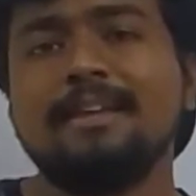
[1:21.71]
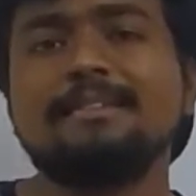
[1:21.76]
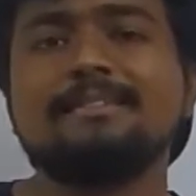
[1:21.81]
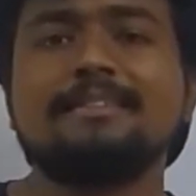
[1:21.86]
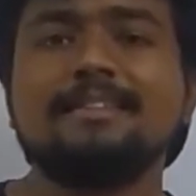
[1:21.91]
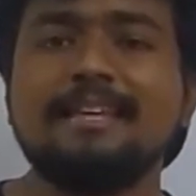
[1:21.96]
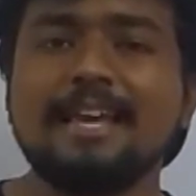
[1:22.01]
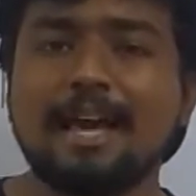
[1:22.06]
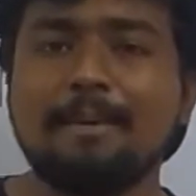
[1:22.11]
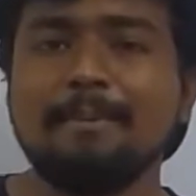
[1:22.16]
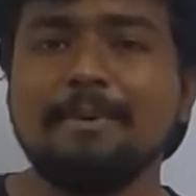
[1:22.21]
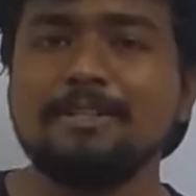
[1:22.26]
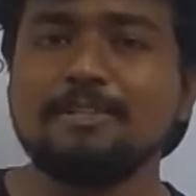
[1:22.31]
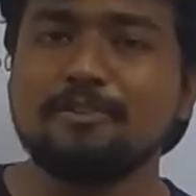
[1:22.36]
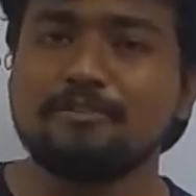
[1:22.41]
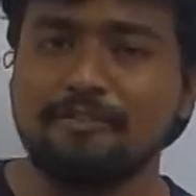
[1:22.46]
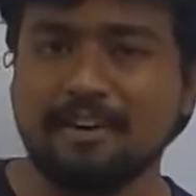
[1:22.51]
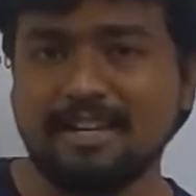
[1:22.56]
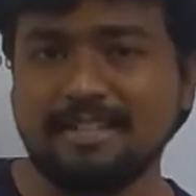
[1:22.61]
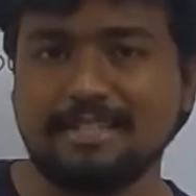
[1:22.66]
is
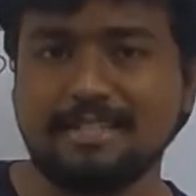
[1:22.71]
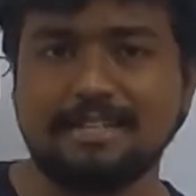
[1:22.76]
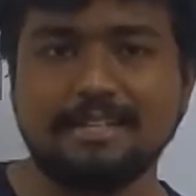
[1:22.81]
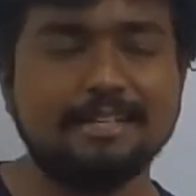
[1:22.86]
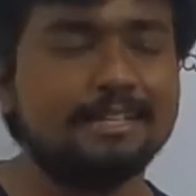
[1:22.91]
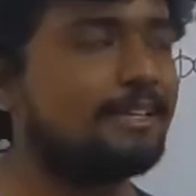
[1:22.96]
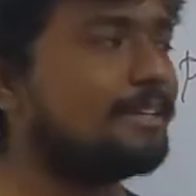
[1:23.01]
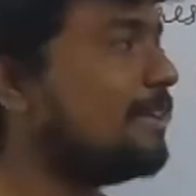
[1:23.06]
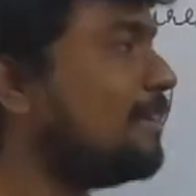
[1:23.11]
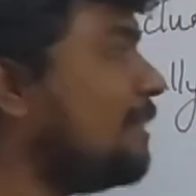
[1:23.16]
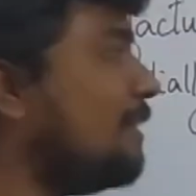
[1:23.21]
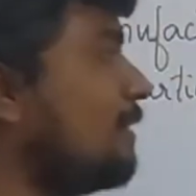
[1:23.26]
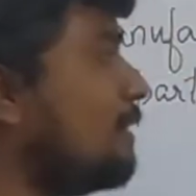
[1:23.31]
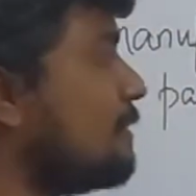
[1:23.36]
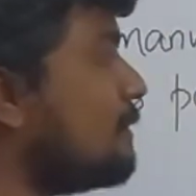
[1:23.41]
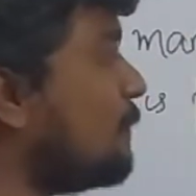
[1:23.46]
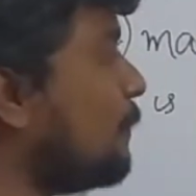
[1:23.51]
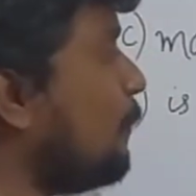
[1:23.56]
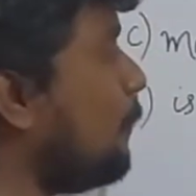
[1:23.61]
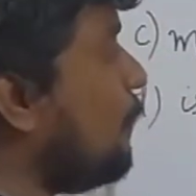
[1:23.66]
gametophytic.
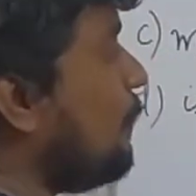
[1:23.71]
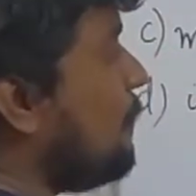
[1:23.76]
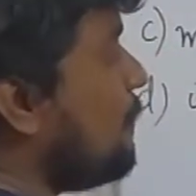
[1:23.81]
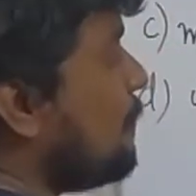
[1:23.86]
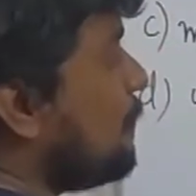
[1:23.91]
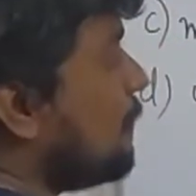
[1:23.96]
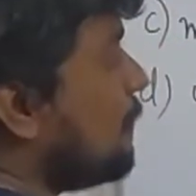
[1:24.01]
So